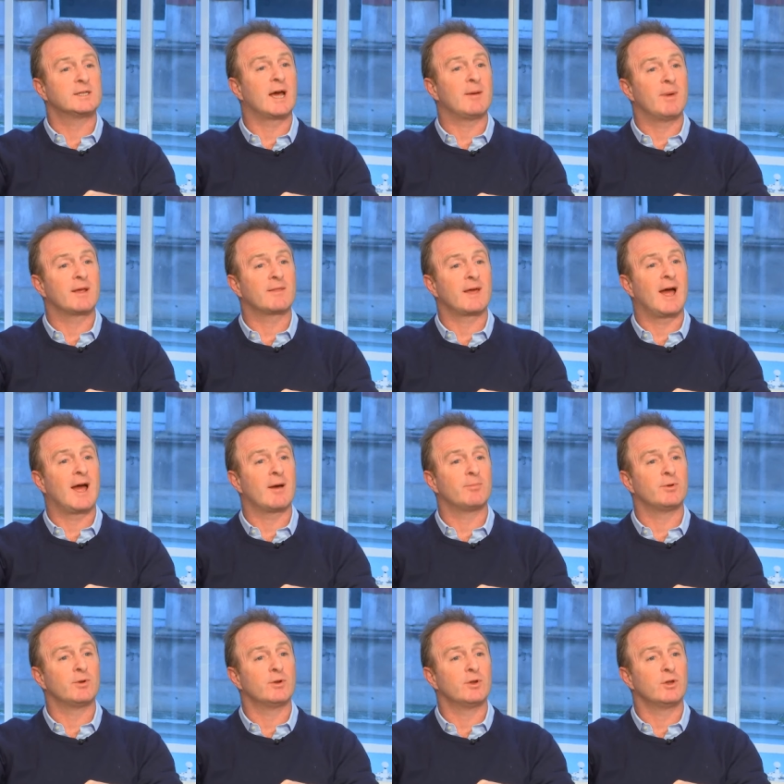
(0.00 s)
at it to make that
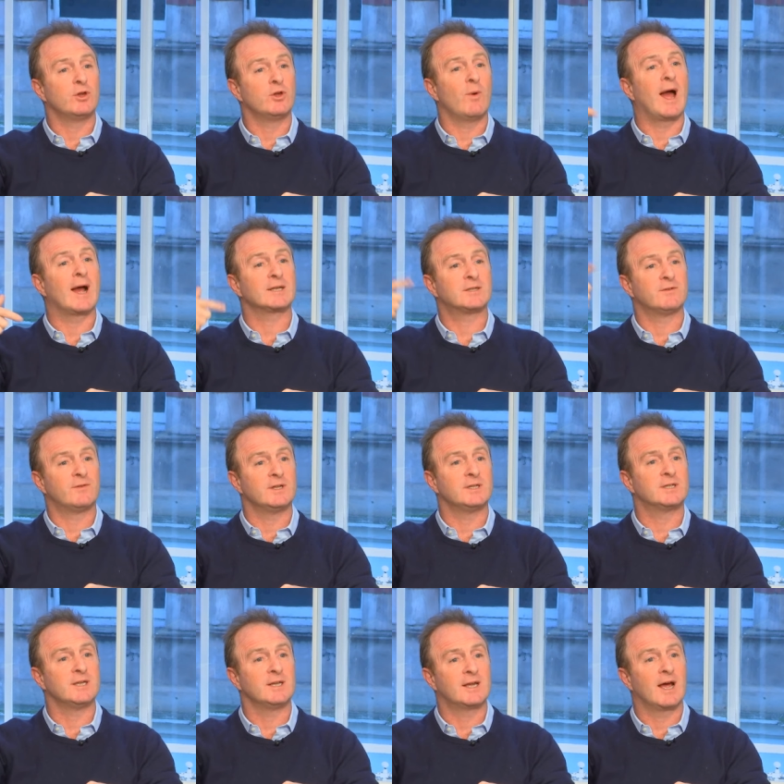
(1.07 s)
happen? You actively
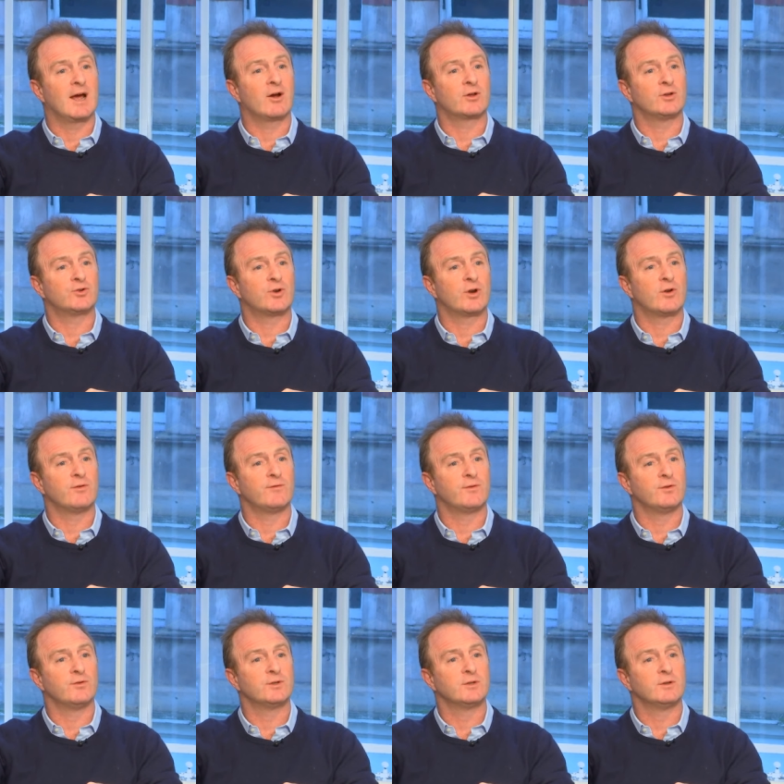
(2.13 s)
seek out contrary
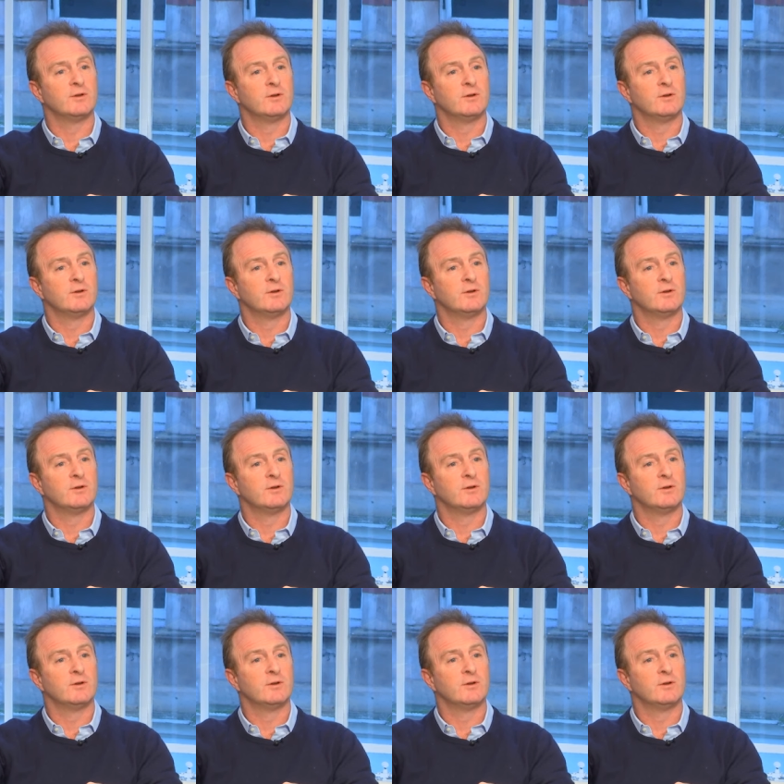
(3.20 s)
views?